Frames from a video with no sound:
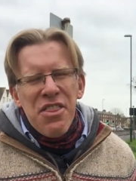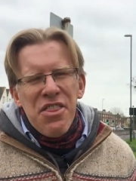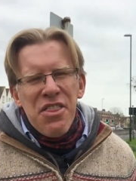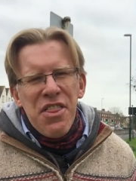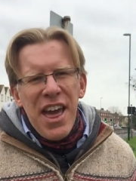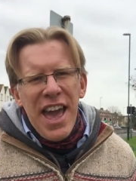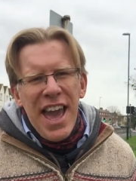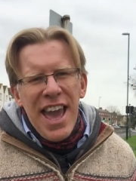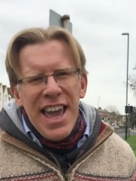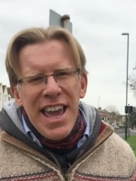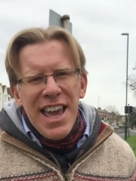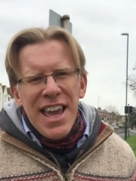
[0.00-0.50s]

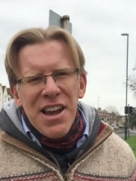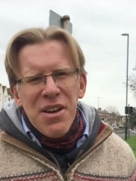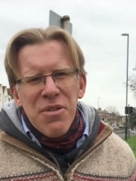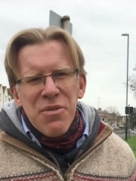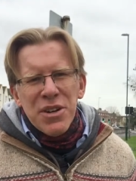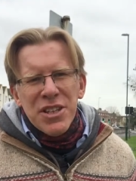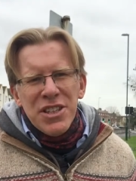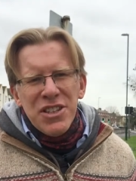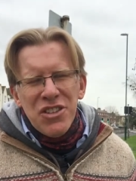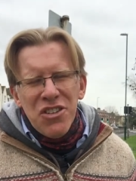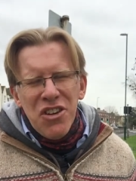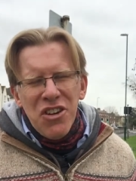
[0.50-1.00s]
they
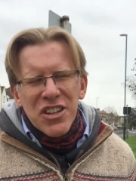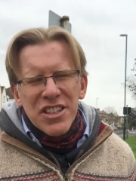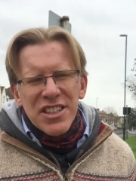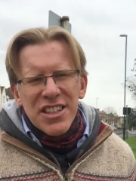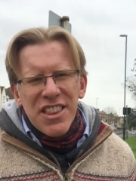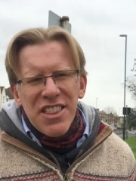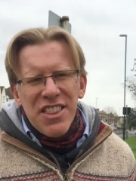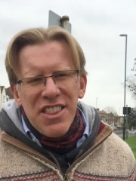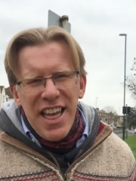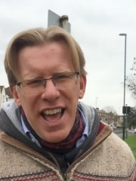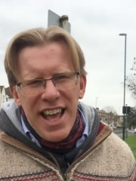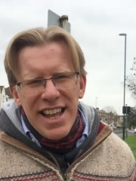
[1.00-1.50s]
were not
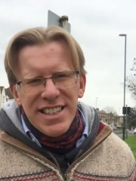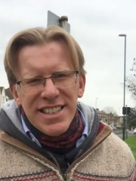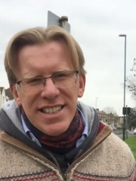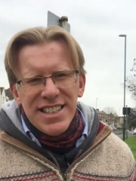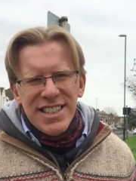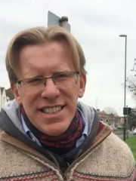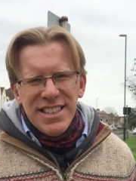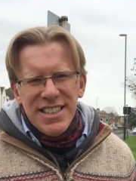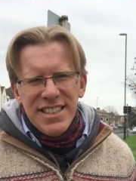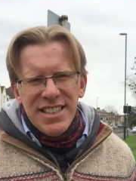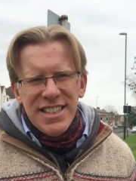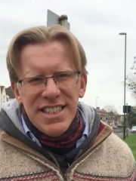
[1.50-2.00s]
then
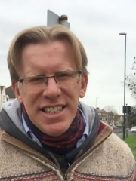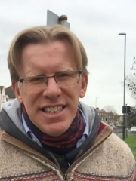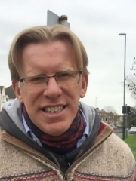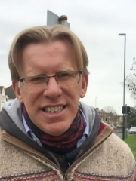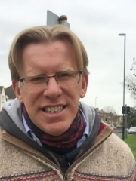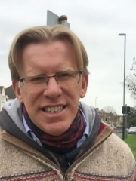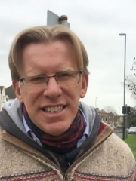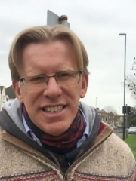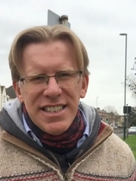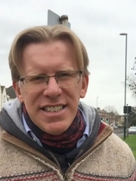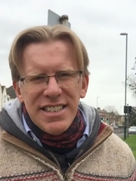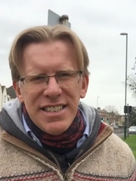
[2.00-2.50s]

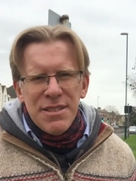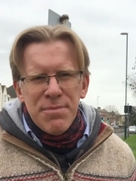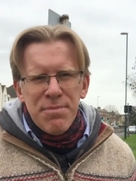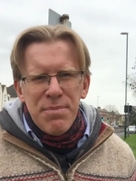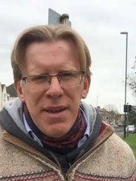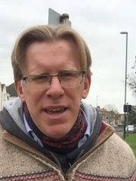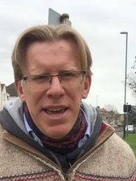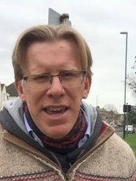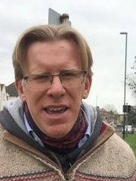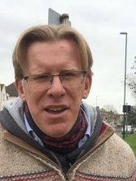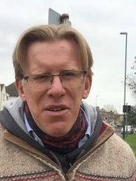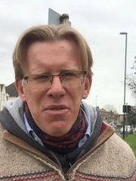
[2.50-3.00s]
considered to
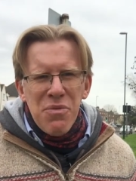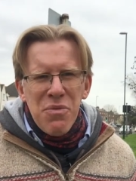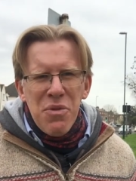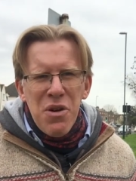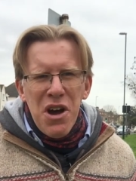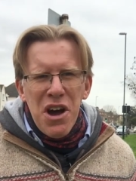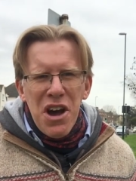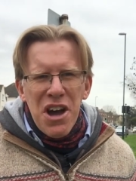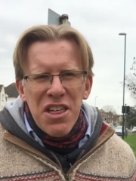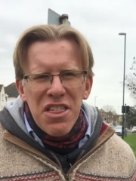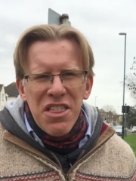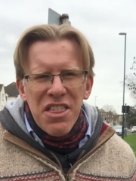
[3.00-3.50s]
be
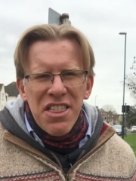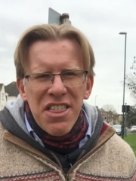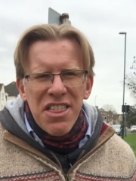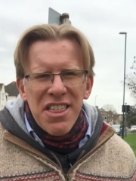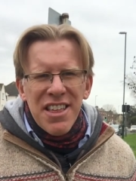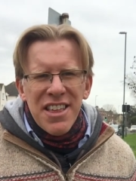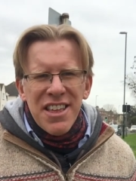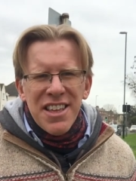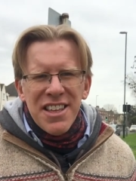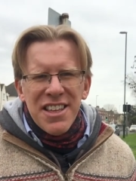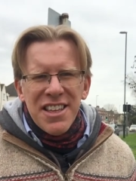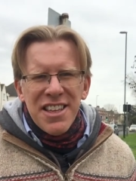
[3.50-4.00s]
worth
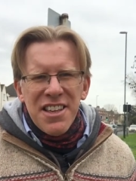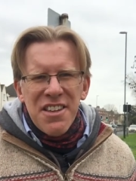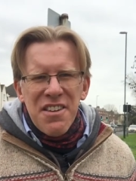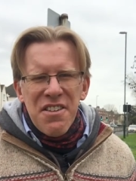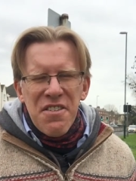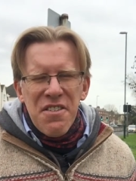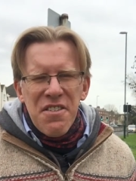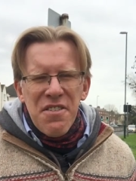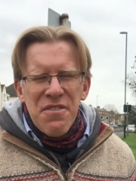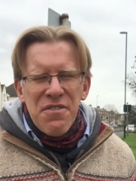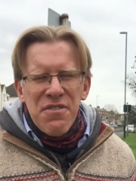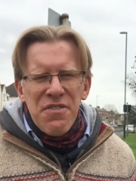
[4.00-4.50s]

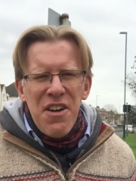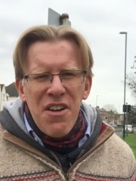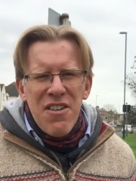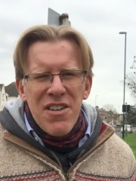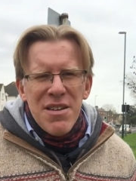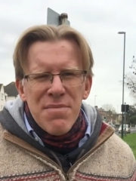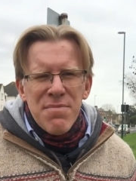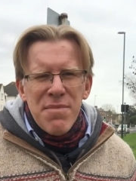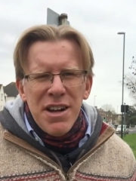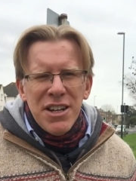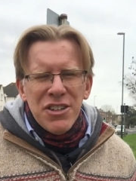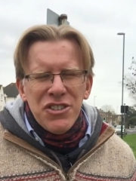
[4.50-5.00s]

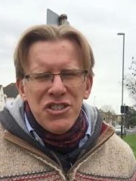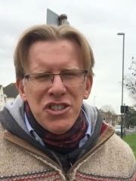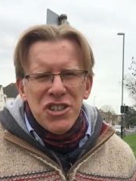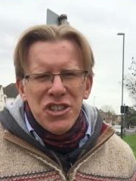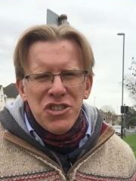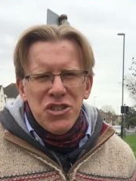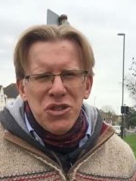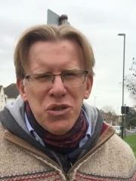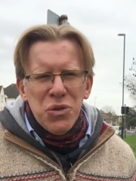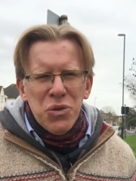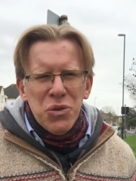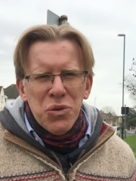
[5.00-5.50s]
very much
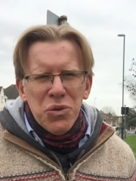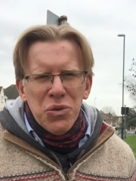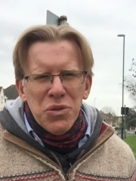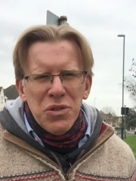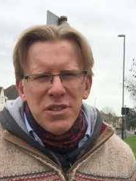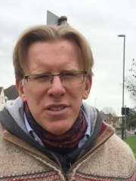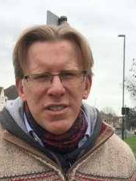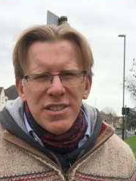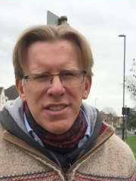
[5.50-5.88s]
at all.